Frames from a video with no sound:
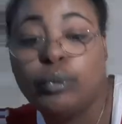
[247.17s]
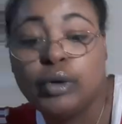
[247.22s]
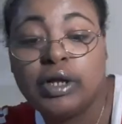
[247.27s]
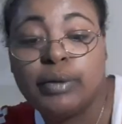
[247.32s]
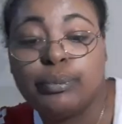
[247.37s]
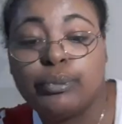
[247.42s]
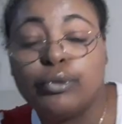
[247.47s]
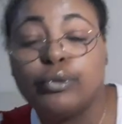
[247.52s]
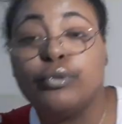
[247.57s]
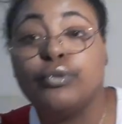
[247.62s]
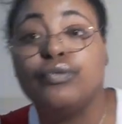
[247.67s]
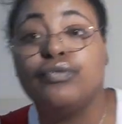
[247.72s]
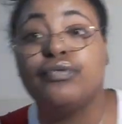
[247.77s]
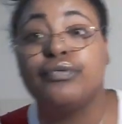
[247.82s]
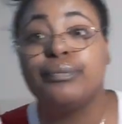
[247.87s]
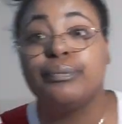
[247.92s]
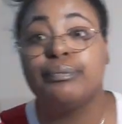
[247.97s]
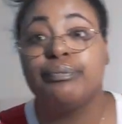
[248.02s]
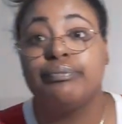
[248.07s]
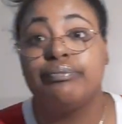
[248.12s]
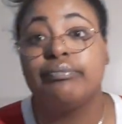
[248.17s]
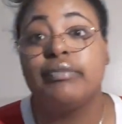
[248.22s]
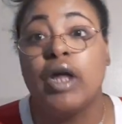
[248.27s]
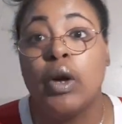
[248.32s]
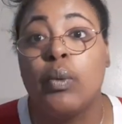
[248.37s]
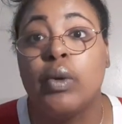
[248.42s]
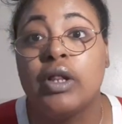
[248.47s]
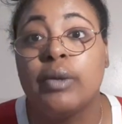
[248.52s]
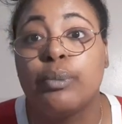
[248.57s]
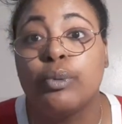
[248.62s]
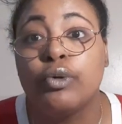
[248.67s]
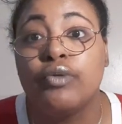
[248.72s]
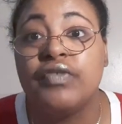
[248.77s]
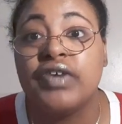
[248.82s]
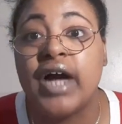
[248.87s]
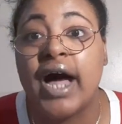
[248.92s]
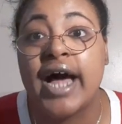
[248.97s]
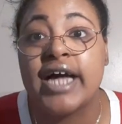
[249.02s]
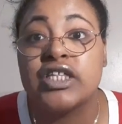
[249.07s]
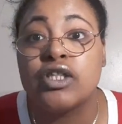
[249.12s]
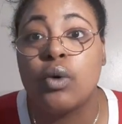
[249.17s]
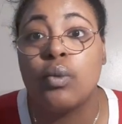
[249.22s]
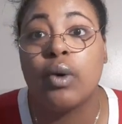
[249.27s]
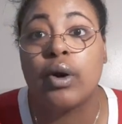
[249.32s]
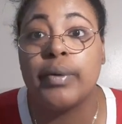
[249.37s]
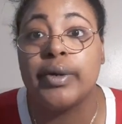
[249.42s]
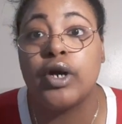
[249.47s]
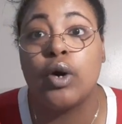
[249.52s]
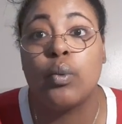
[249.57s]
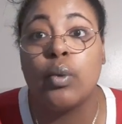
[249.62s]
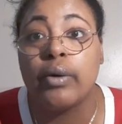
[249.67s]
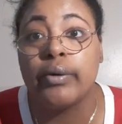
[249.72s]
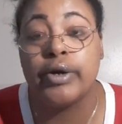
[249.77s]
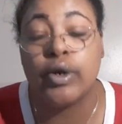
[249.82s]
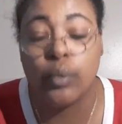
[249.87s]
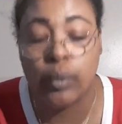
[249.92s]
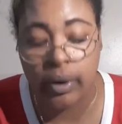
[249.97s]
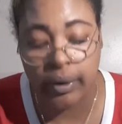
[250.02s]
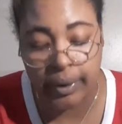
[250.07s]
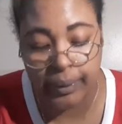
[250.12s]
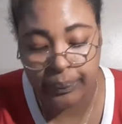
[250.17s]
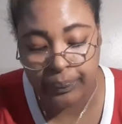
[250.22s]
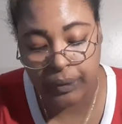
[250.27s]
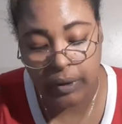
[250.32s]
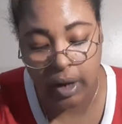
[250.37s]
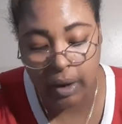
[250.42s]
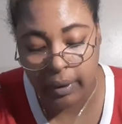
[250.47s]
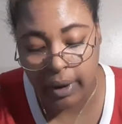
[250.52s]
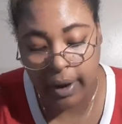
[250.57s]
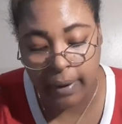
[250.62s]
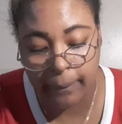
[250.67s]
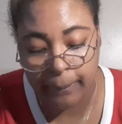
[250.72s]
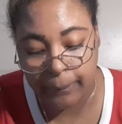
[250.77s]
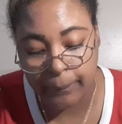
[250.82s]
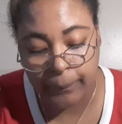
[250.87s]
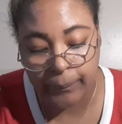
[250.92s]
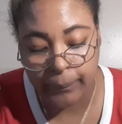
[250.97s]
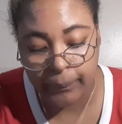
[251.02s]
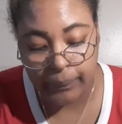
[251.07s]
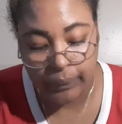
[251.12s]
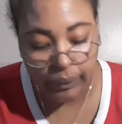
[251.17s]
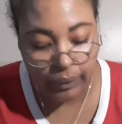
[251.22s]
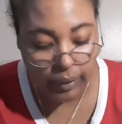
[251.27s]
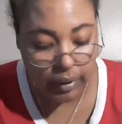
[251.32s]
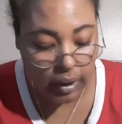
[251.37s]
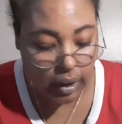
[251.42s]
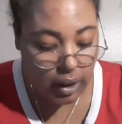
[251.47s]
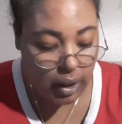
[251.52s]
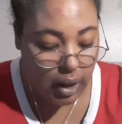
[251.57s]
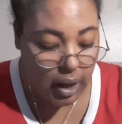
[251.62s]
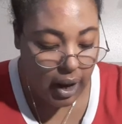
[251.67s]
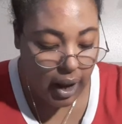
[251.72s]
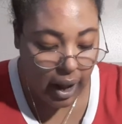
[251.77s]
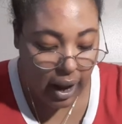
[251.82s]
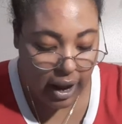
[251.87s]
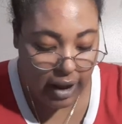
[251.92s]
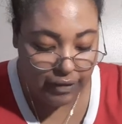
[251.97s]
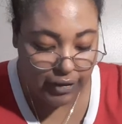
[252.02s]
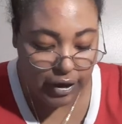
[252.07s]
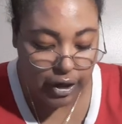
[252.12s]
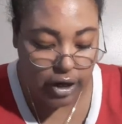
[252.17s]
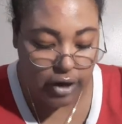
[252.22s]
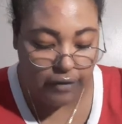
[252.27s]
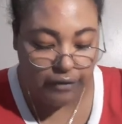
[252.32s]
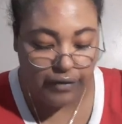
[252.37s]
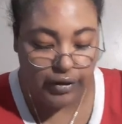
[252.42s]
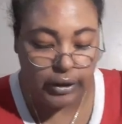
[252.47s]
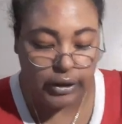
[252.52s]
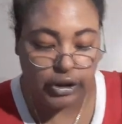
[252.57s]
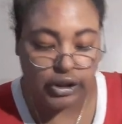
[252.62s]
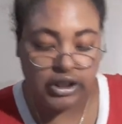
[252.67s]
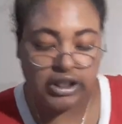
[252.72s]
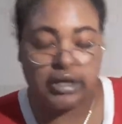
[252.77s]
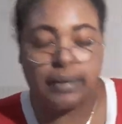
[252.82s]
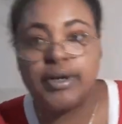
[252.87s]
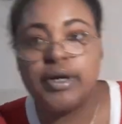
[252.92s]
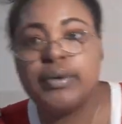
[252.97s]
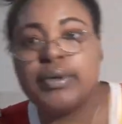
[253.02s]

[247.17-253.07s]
will improve. It will improve, you guys. Don't worry, don't worry, don't worry. Okay? In the near future, some of